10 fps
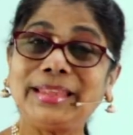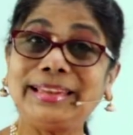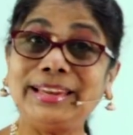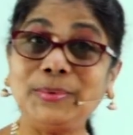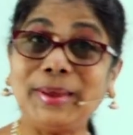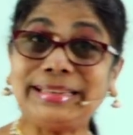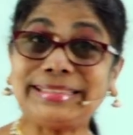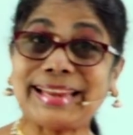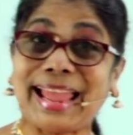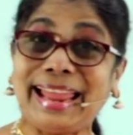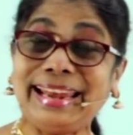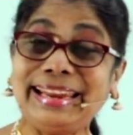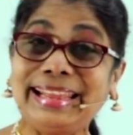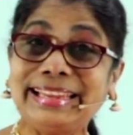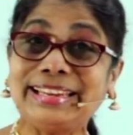Did you understand?
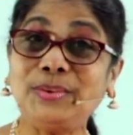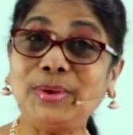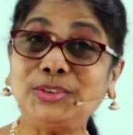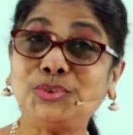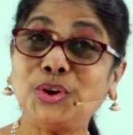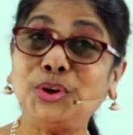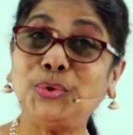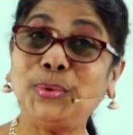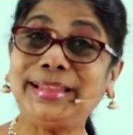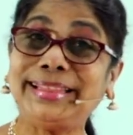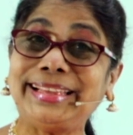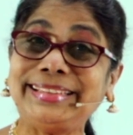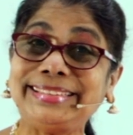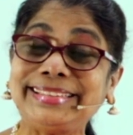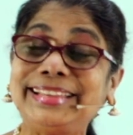Did you enjoy doing
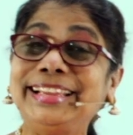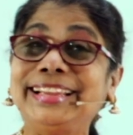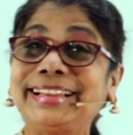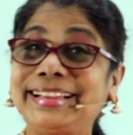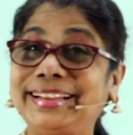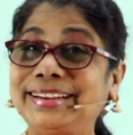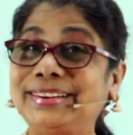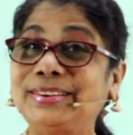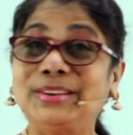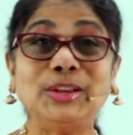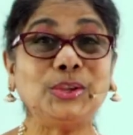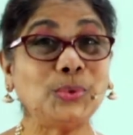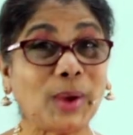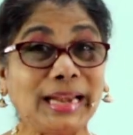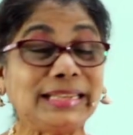this? Good.
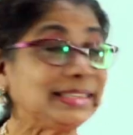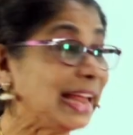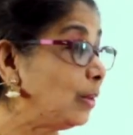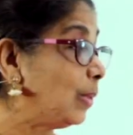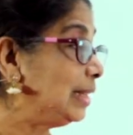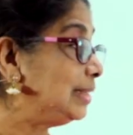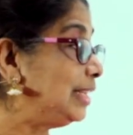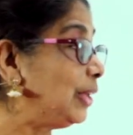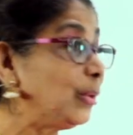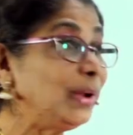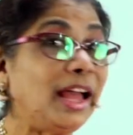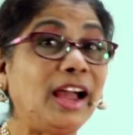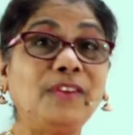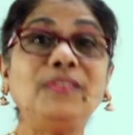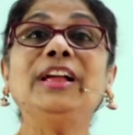You understand what is 0
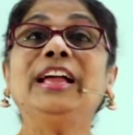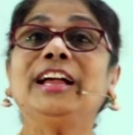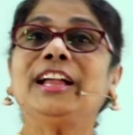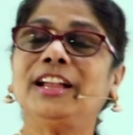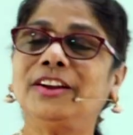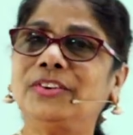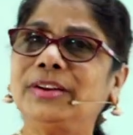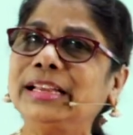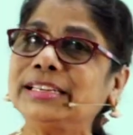now? Good.